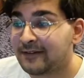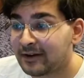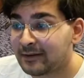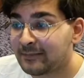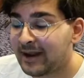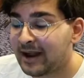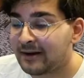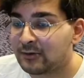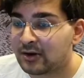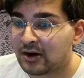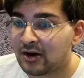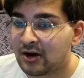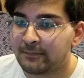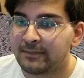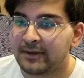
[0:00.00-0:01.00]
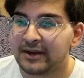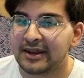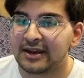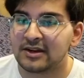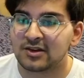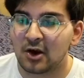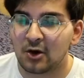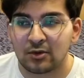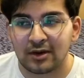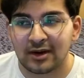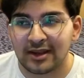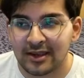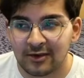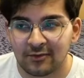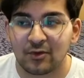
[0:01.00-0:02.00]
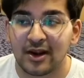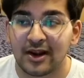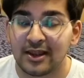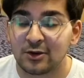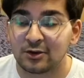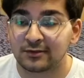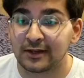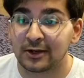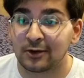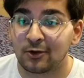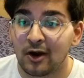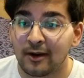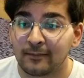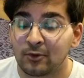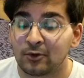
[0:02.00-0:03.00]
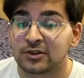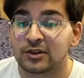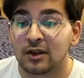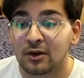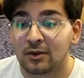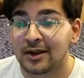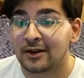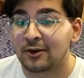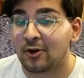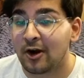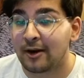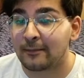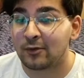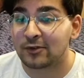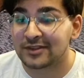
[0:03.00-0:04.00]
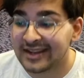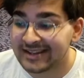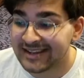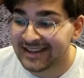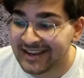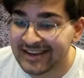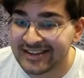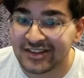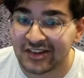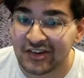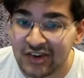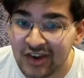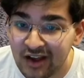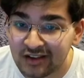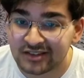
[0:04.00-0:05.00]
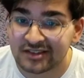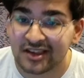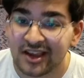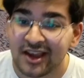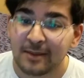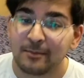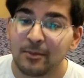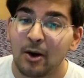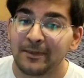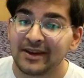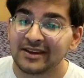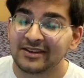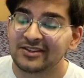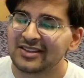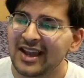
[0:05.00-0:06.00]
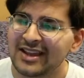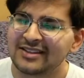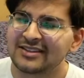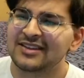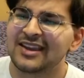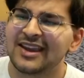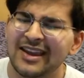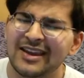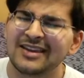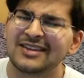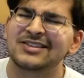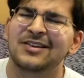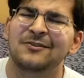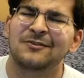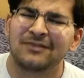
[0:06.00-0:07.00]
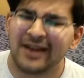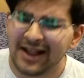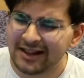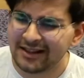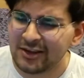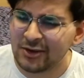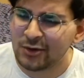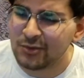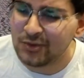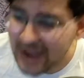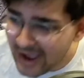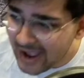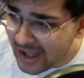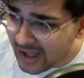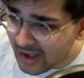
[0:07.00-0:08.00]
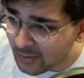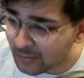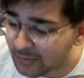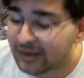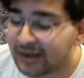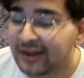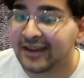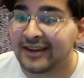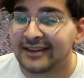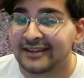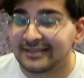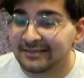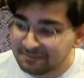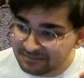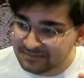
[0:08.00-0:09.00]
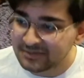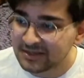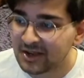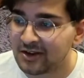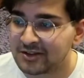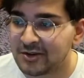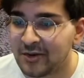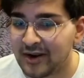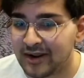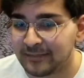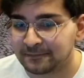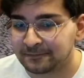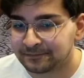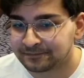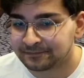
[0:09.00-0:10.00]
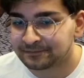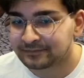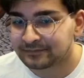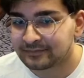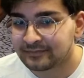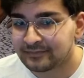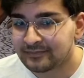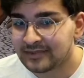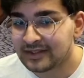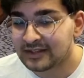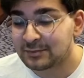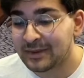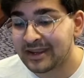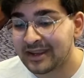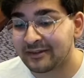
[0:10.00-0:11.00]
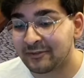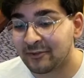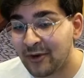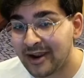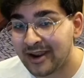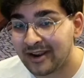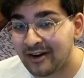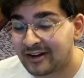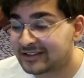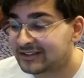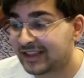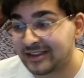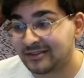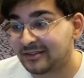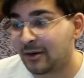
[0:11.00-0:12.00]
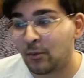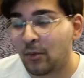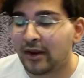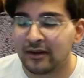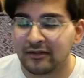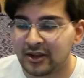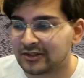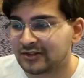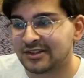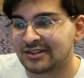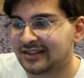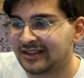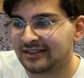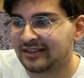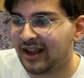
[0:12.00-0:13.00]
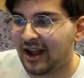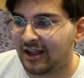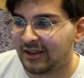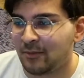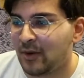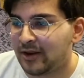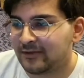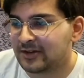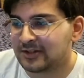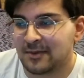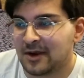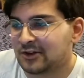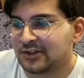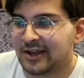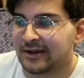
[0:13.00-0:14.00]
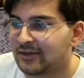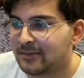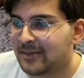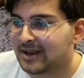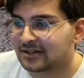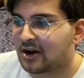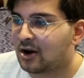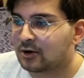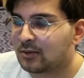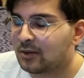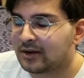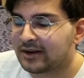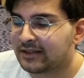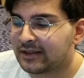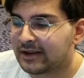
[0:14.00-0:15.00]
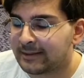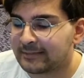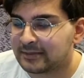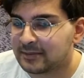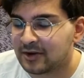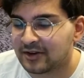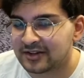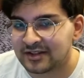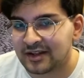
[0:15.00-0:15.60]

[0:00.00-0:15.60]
powerful card, but it is only really useful in Crime Naughts, though in Crime Naughts it is nuts. Popping sets is Value Town. Card's great. Speaking of great cards, Wonderverse might just have the best card quality in the game, to be honest.